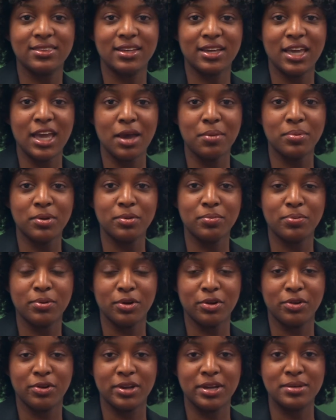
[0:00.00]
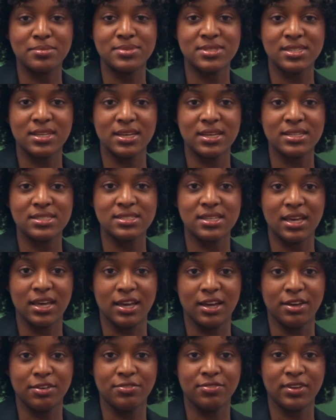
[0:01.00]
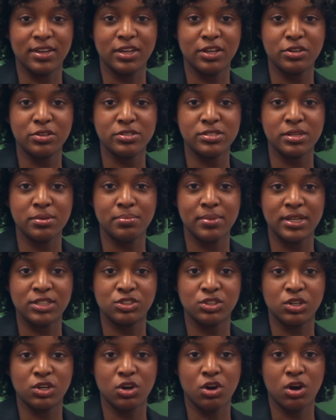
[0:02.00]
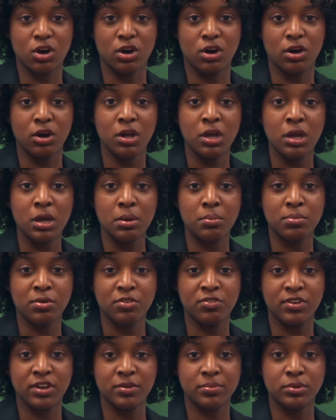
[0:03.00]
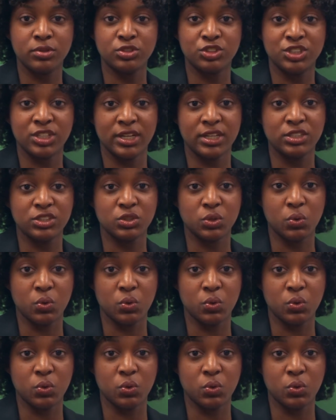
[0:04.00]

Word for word: the capital program CSF includes a metric called preventable change